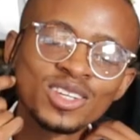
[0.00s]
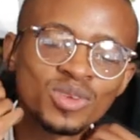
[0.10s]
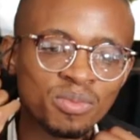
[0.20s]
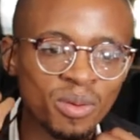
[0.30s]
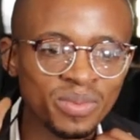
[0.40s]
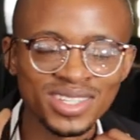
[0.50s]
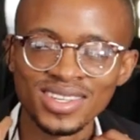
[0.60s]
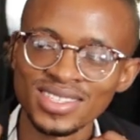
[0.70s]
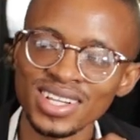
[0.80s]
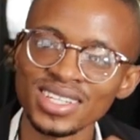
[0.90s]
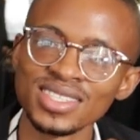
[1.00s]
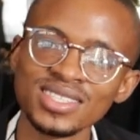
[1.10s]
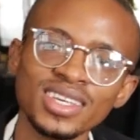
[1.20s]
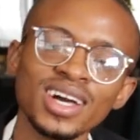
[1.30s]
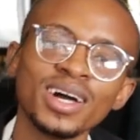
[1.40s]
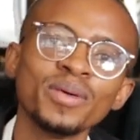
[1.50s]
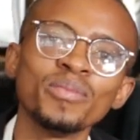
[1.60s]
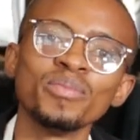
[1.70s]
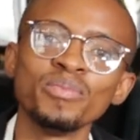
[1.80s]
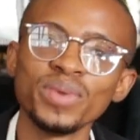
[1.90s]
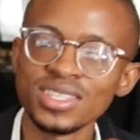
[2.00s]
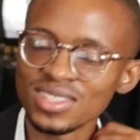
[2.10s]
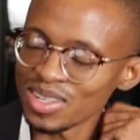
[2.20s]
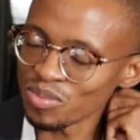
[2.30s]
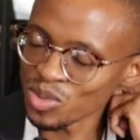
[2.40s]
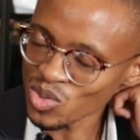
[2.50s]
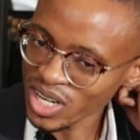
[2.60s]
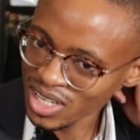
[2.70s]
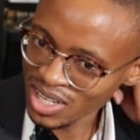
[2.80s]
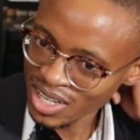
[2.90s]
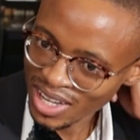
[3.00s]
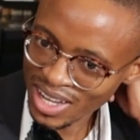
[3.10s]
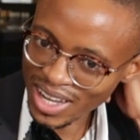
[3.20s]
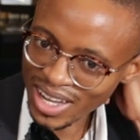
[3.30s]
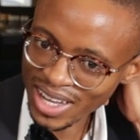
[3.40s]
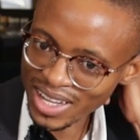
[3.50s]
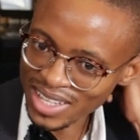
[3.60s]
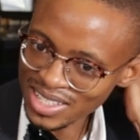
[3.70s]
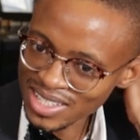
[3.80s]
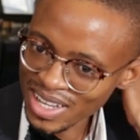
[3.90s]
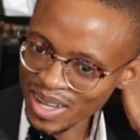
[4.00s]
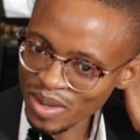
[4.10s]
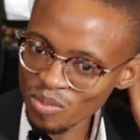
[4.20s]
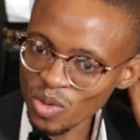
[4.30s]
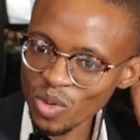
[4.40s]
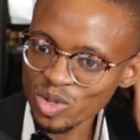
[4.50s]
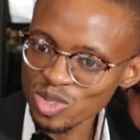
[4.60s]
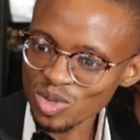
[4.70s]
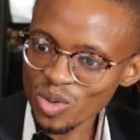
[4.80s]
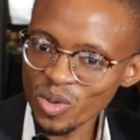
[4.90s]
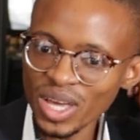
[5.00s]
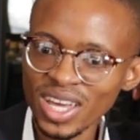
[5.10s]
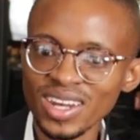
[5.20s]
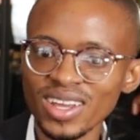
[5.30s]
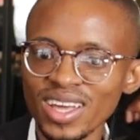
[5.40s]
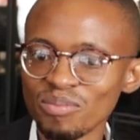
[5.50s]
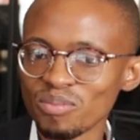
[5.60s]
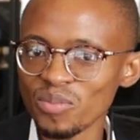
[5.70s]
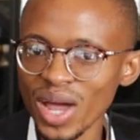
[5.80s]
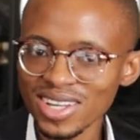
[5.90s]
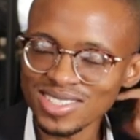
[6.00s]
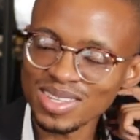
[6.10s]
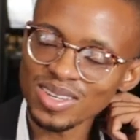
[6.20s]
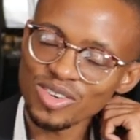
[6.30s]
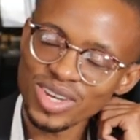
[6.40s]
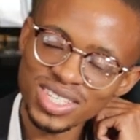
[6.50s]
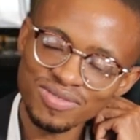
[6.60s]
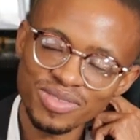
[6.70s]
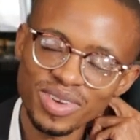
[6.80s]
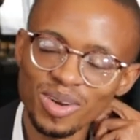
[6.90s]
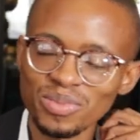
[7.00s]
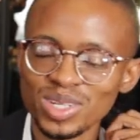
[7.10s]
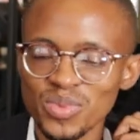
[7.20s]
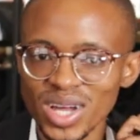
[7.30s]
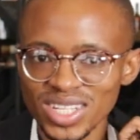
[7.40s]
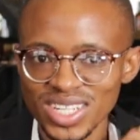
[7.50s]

and entrepreneurs into our makeshift studio. Sometimes we call them to the restaurant, sometimes we go uh, to our studio